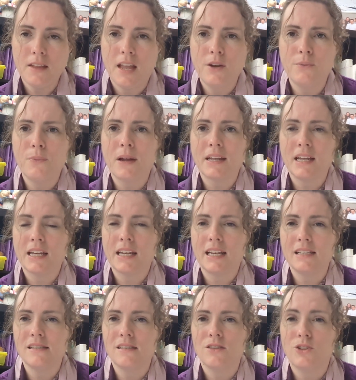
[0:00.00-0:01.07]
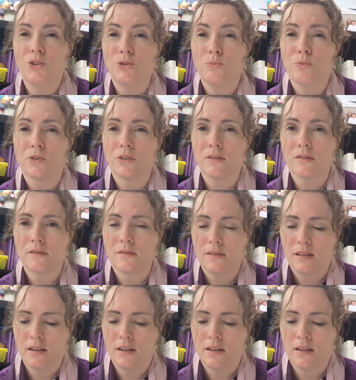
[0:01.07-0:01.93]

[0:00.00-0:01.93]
and recognizing the numerals